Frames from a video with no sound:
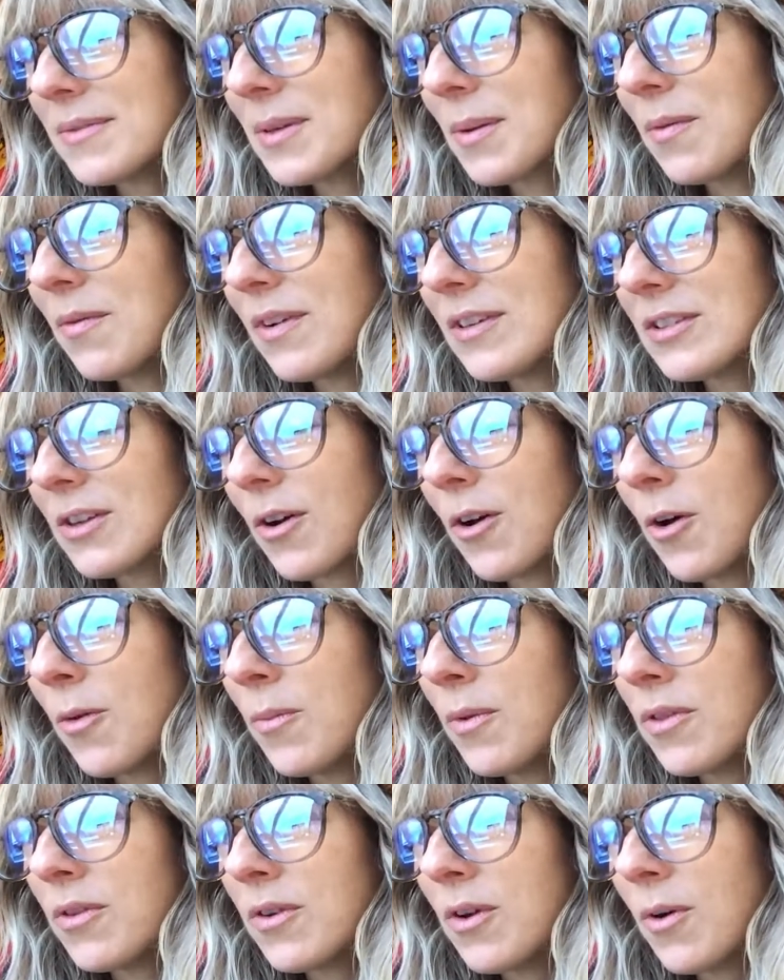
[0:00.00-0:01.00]
Some of us are
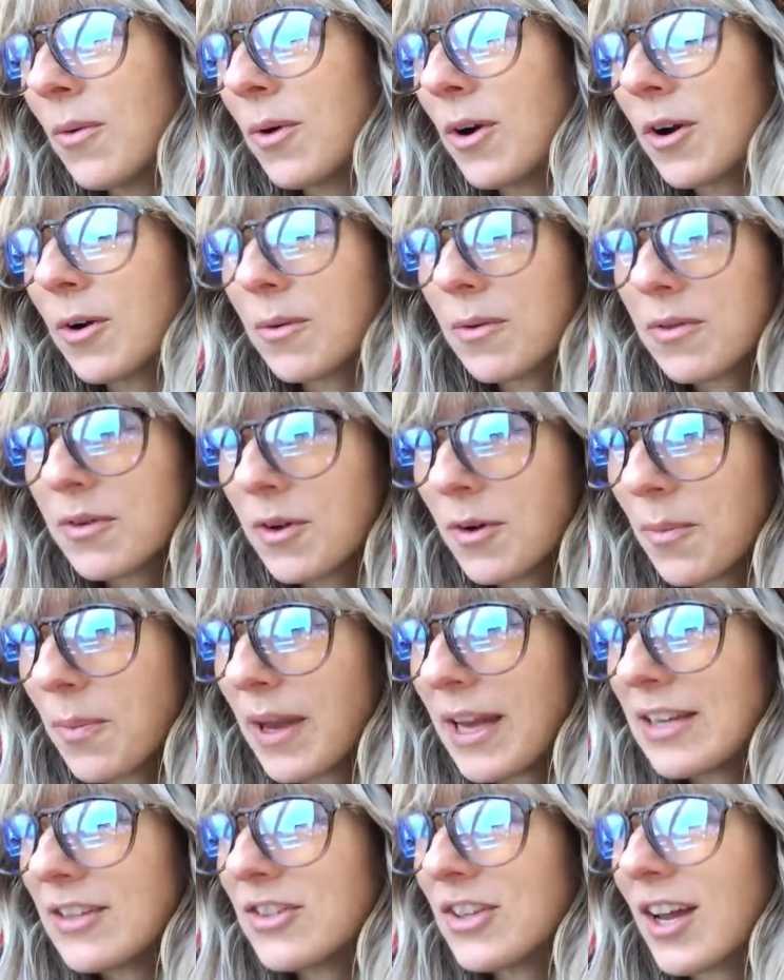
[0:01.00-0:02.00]
home with no work, with no
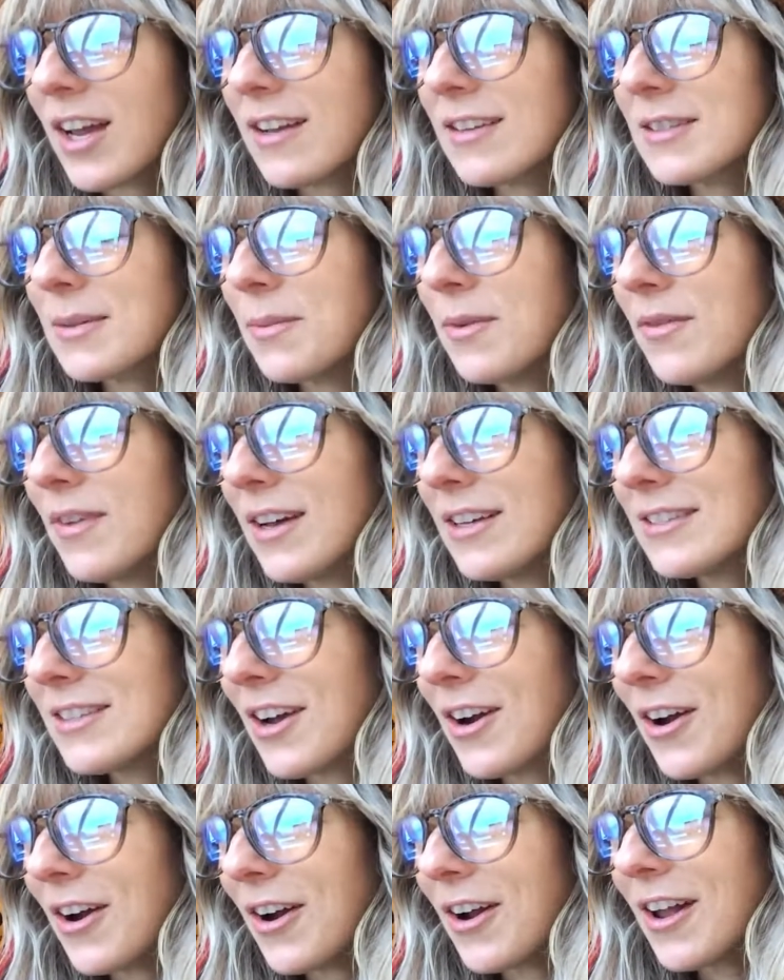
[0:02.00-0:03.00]
paycheck. Some of us
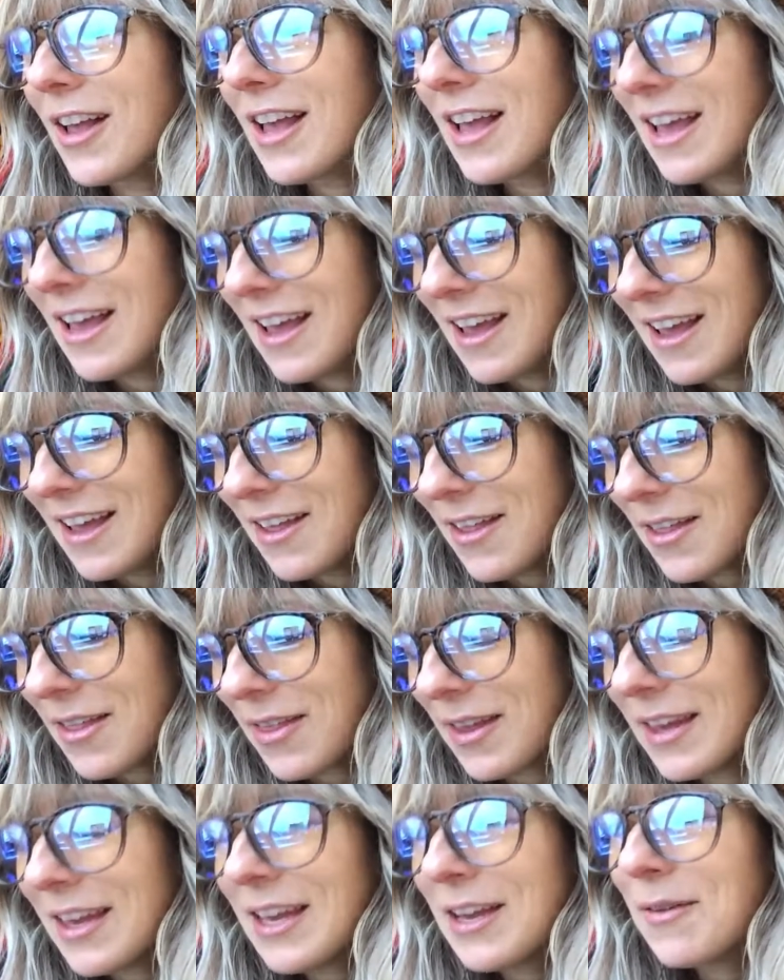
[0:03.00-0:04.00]
are
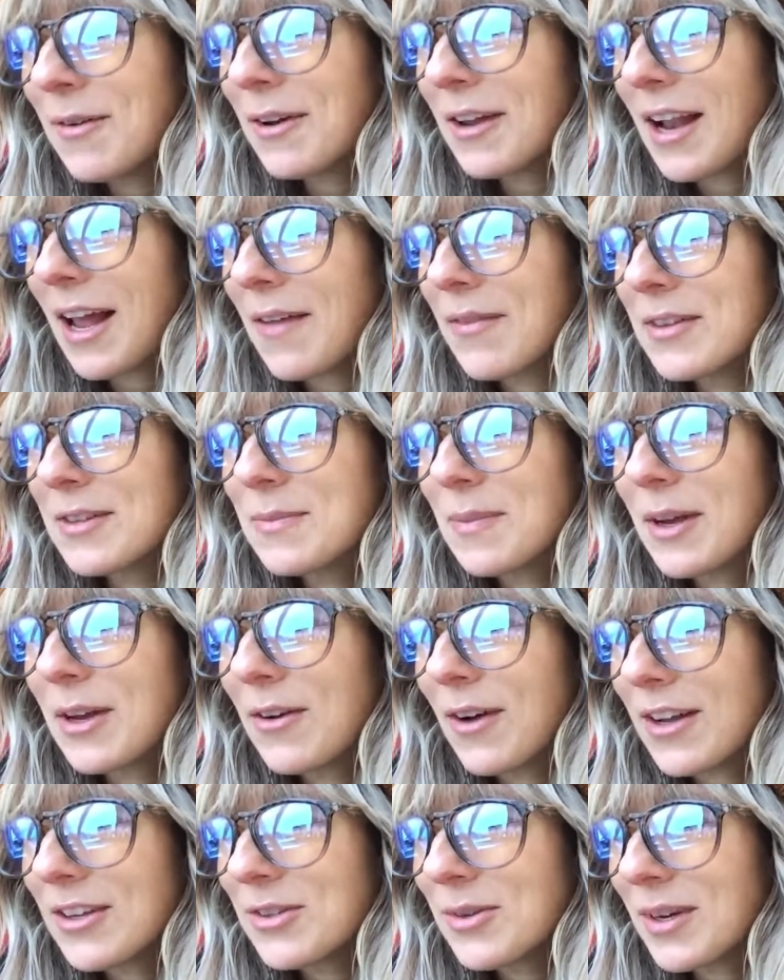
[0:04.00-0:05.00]
thinking we're going to have this big
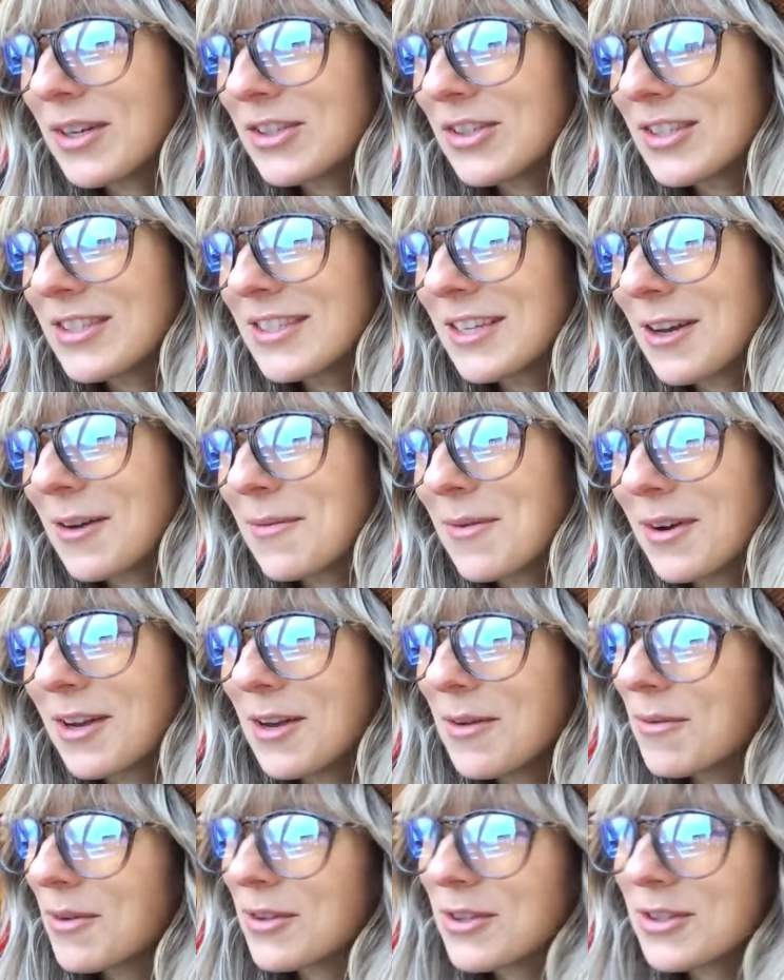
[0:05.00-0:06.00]
graduation
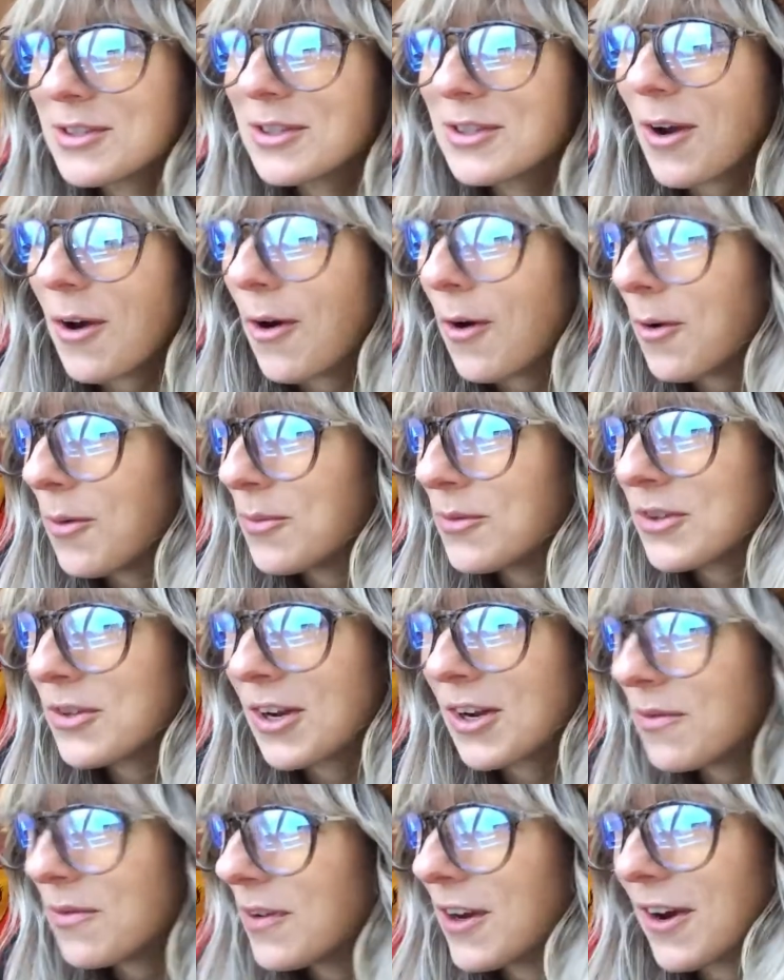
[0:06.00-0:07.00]
ceremony and we're just home
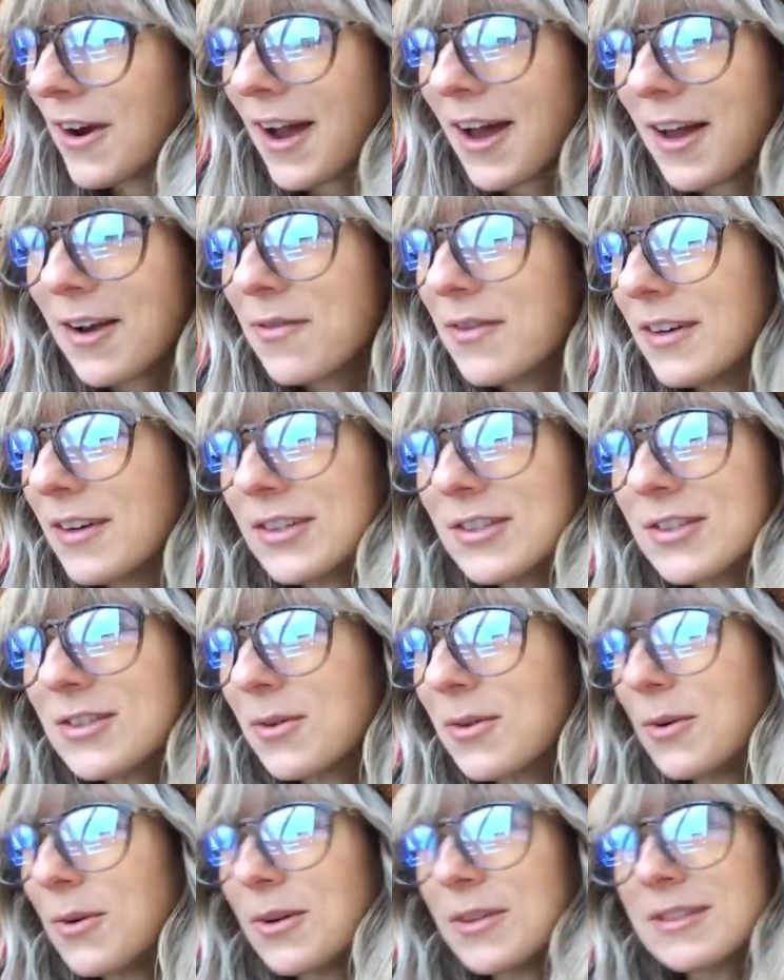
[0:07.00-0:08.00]
trying to figure out how to finish
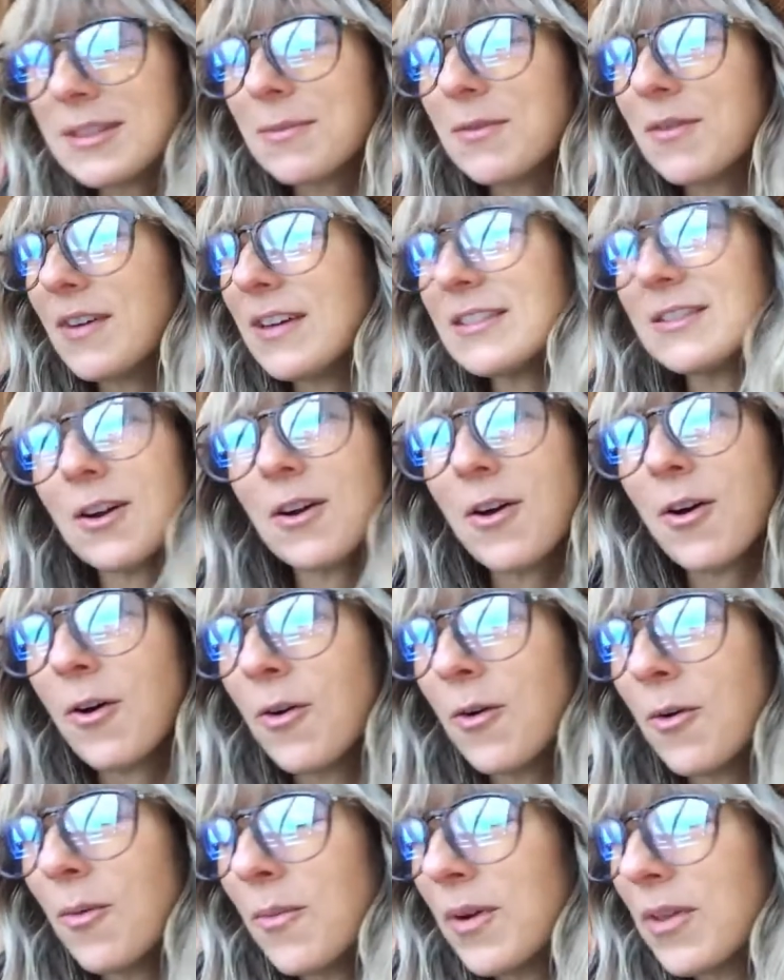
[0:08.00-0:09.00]
school. Some of us are
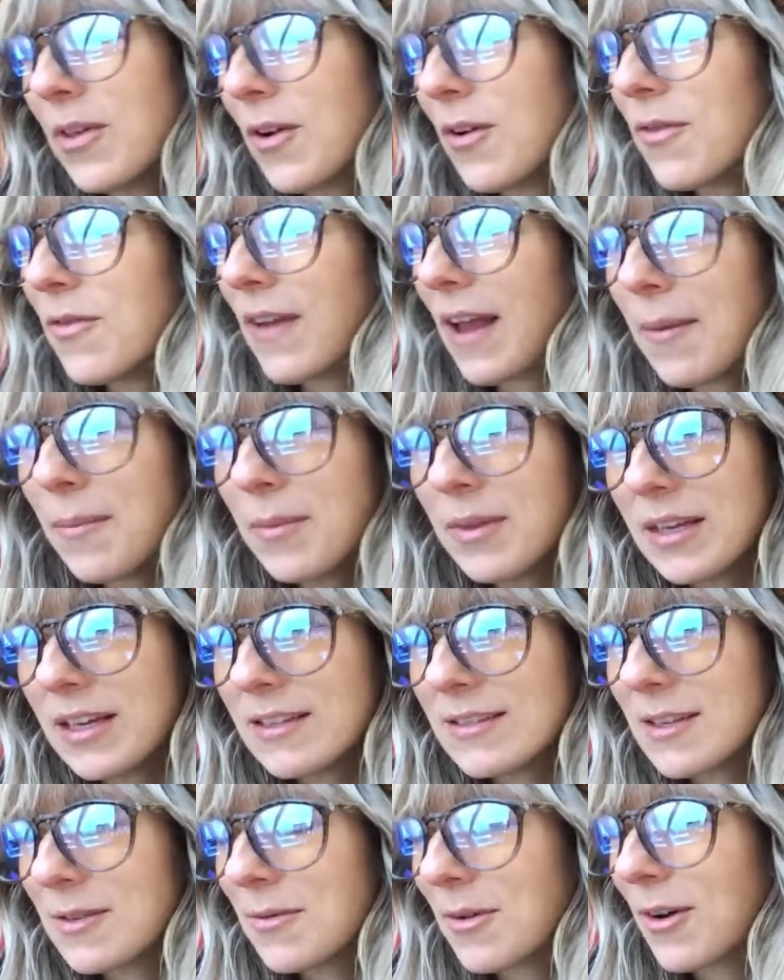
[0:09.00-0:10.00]
home with our
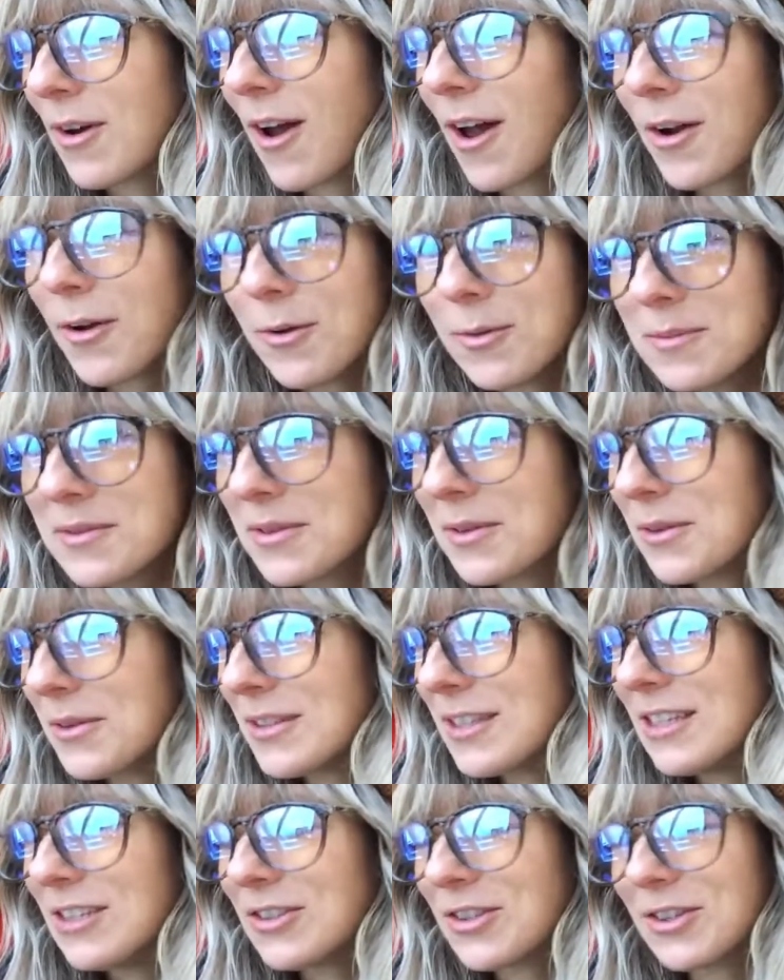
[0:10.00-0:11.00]
families and we're not homeschool
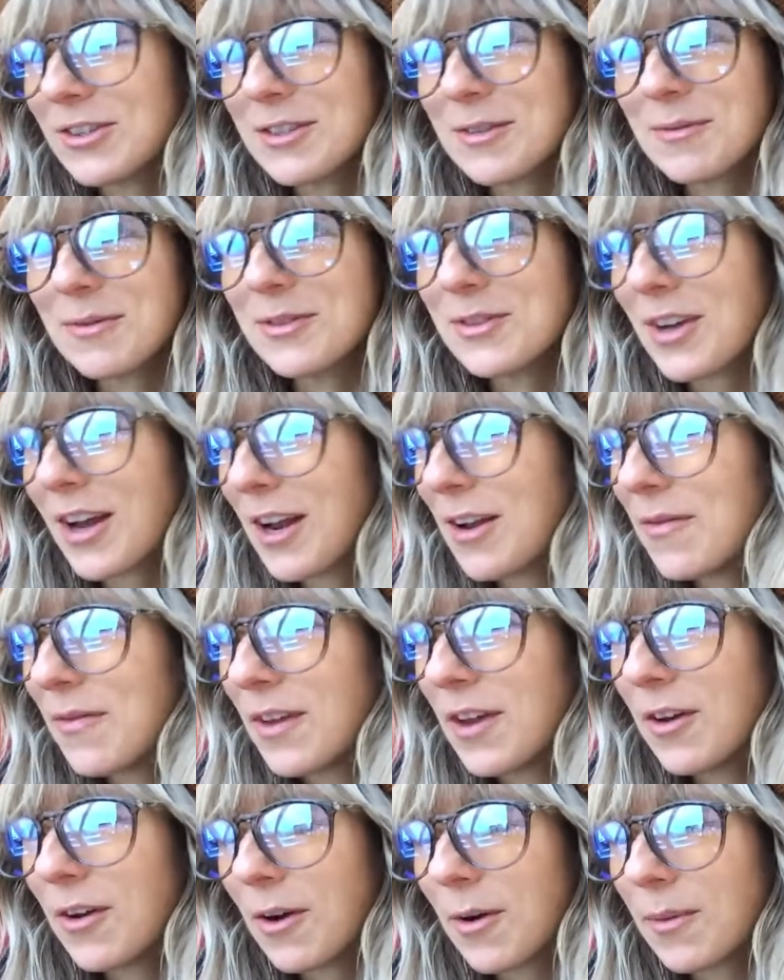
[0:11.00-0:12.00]
teachers and we're trying to
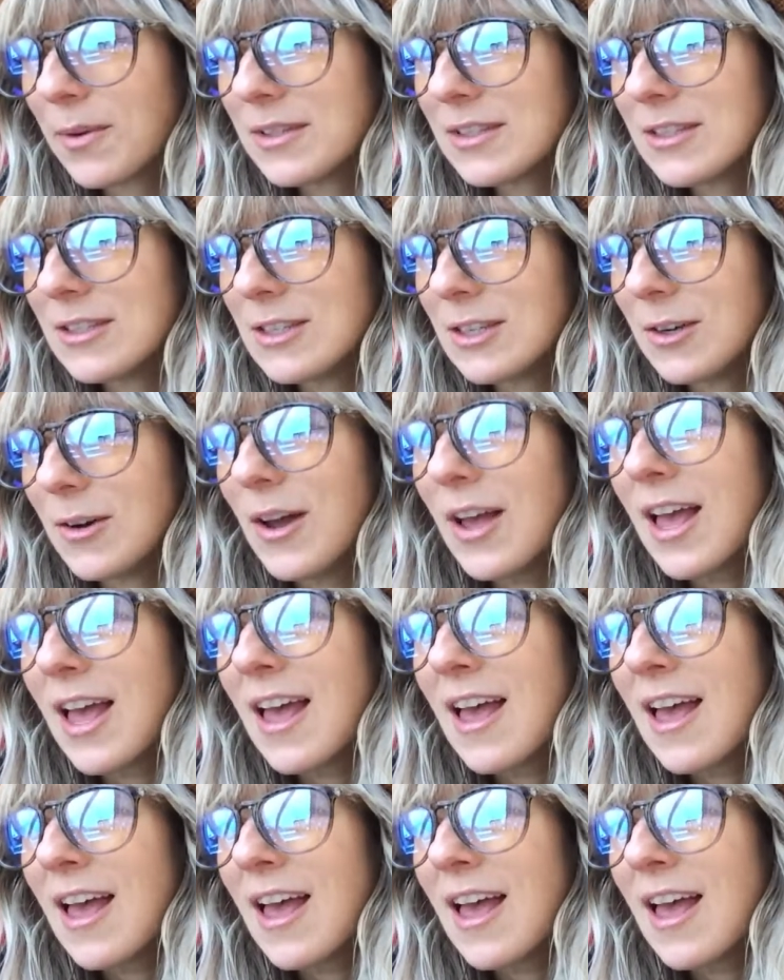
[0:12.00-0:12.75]
figure out what to do.